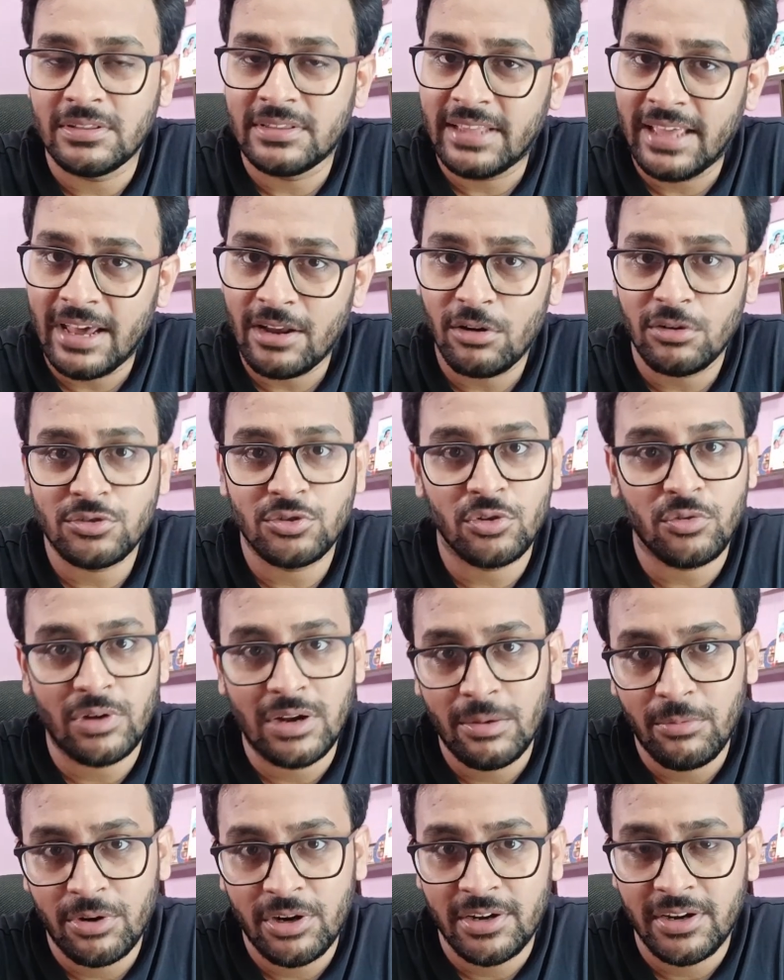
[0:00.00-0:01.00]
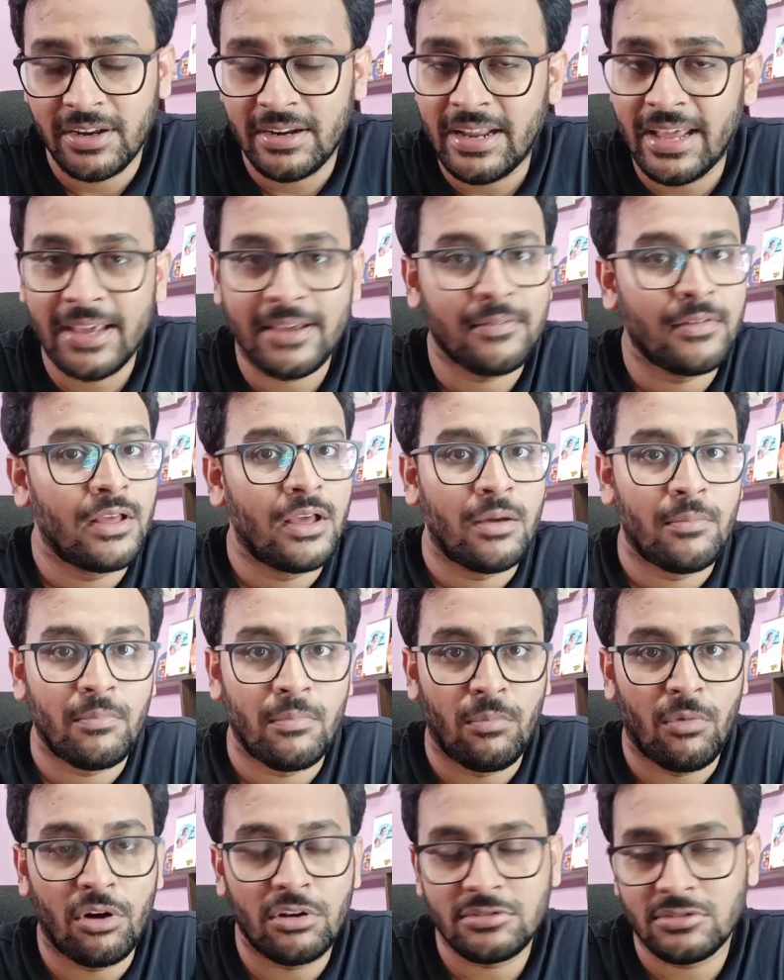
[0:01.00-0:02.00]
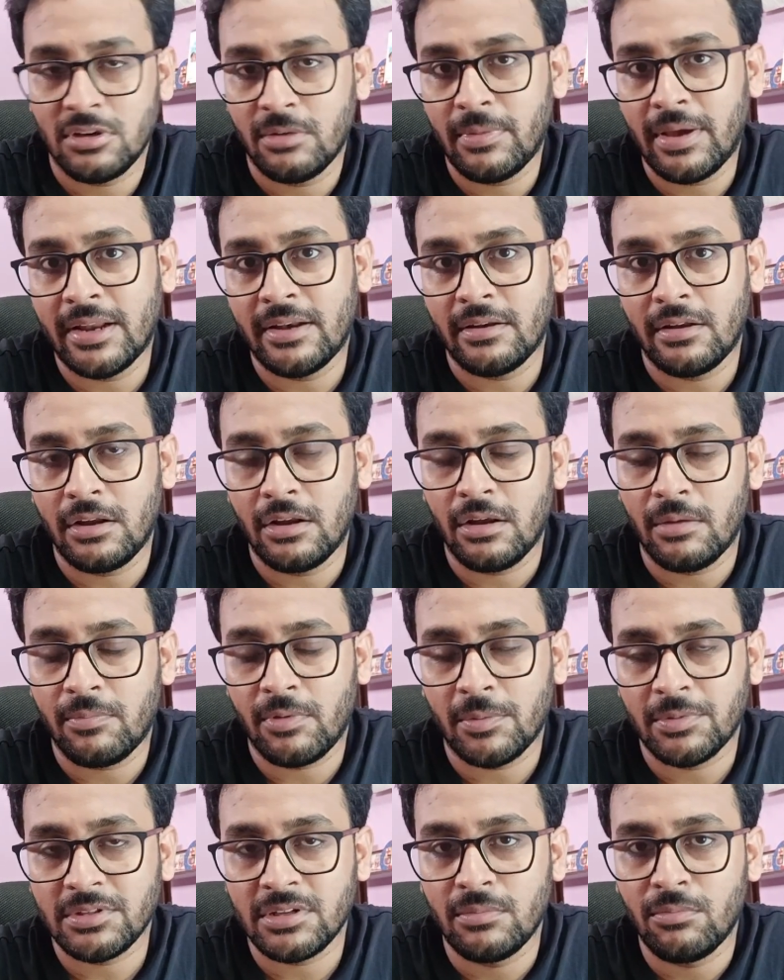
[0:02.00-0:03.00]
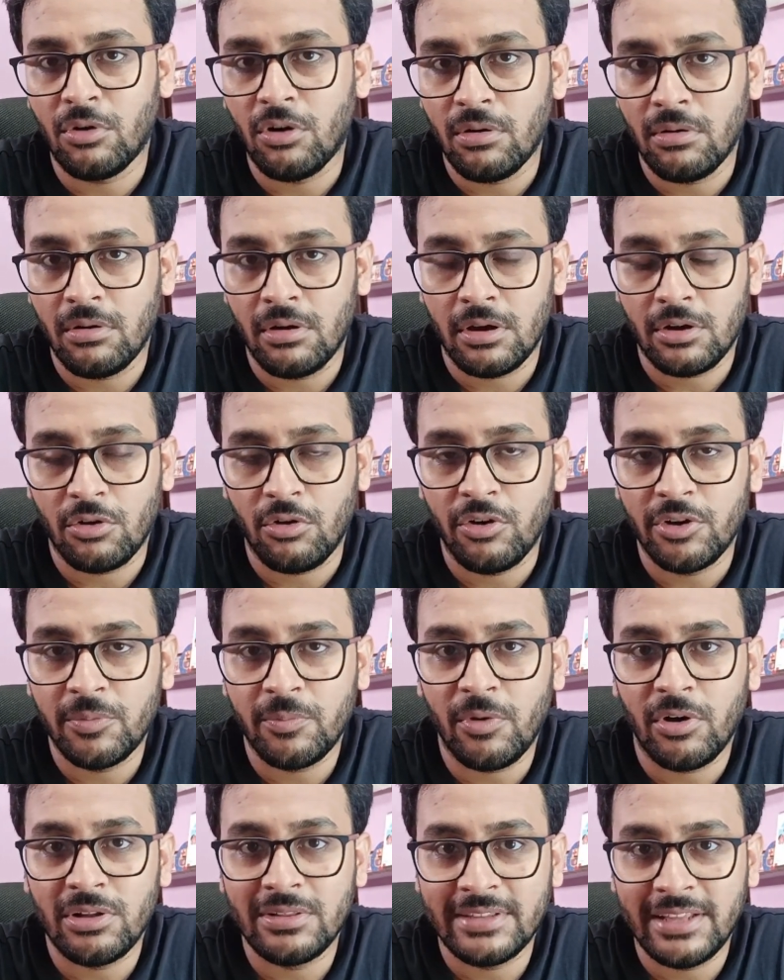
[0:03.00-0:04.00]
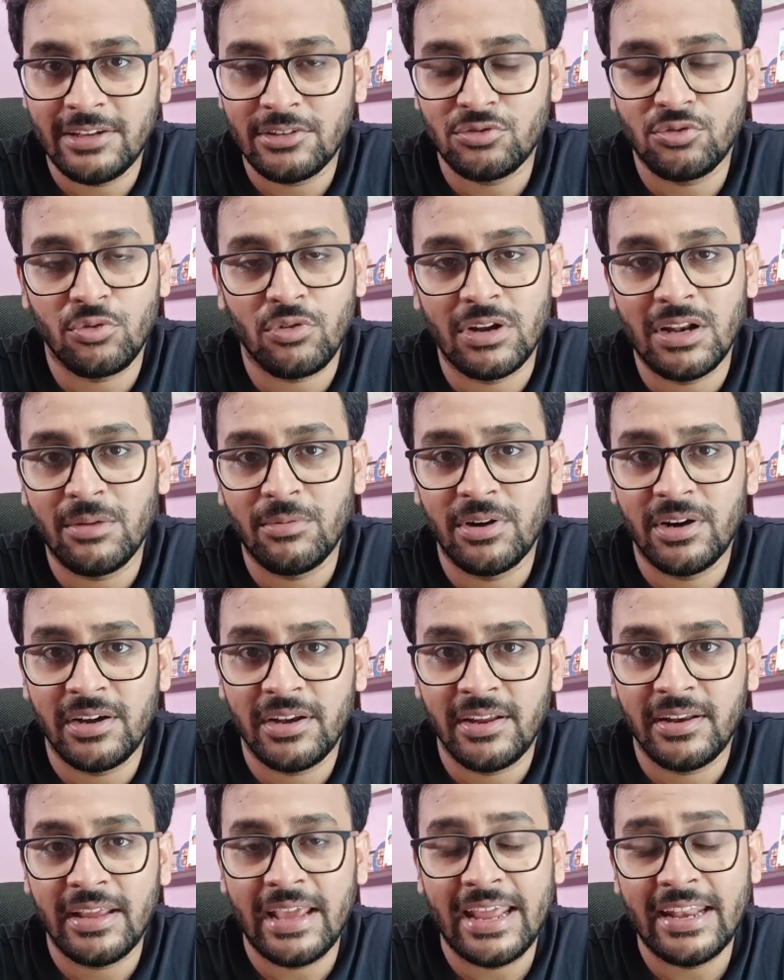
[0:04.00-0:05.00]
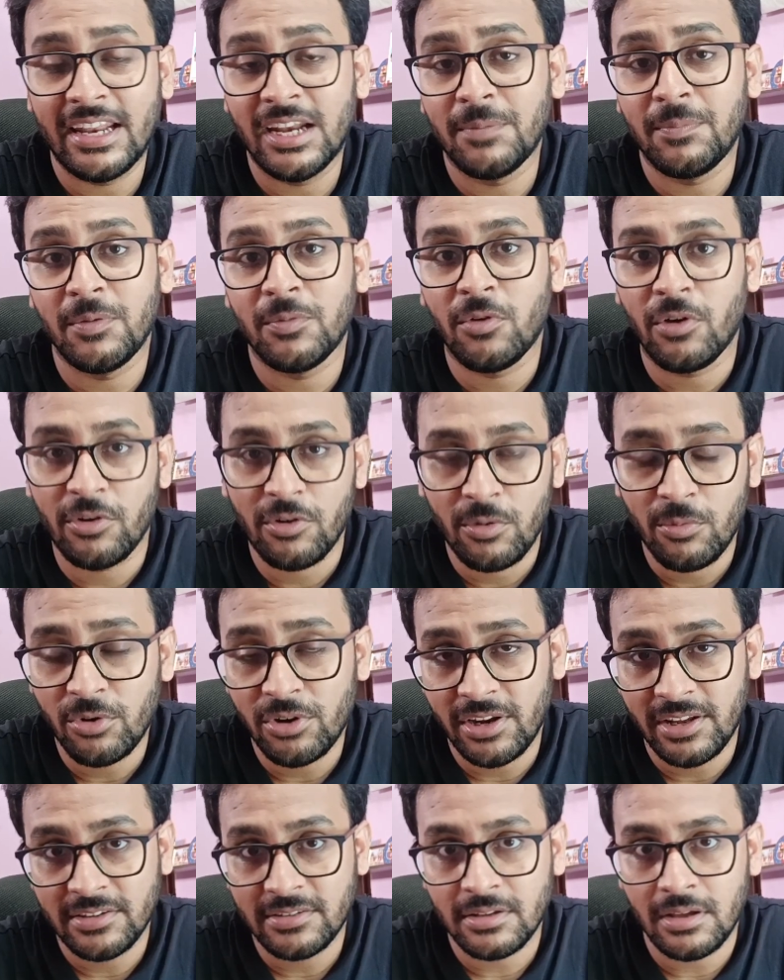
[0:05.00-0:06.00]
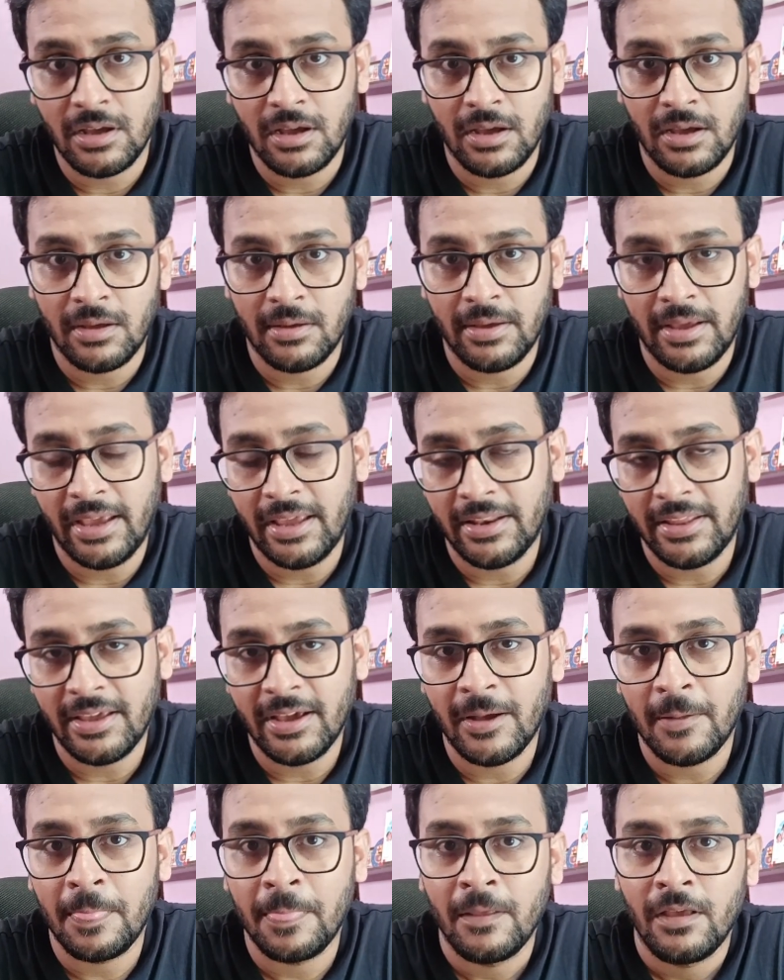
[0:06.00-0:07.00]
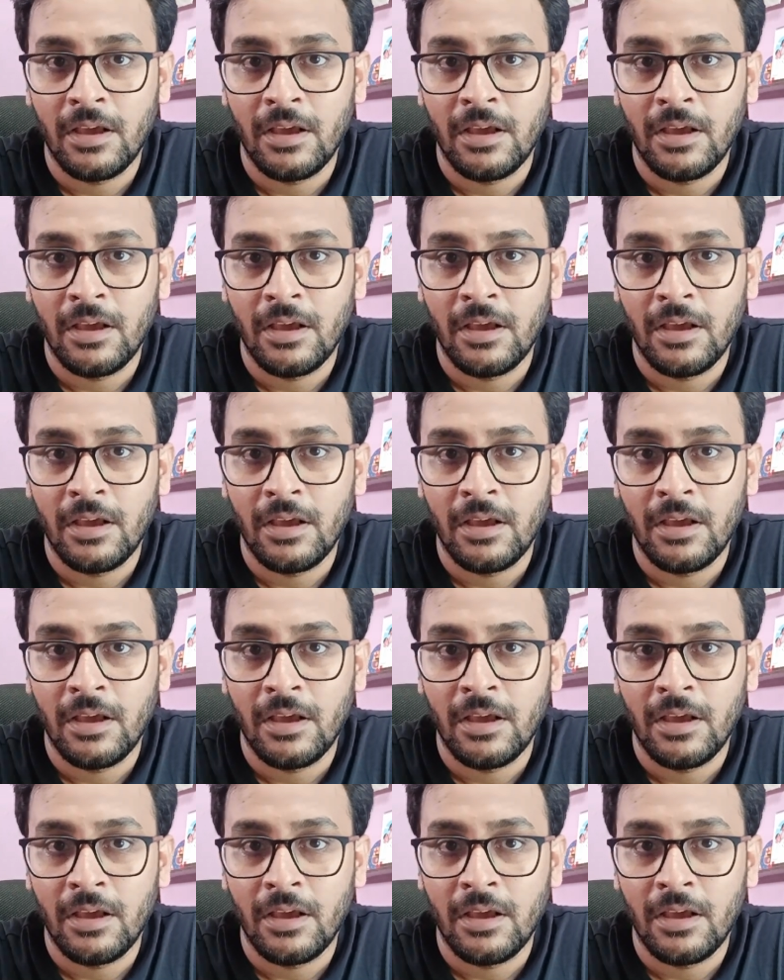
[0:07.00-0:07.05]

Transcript: they are also collaborating. Like Masoom and Professor Rohan Paul, they used to collaborate in NLP for robotics area.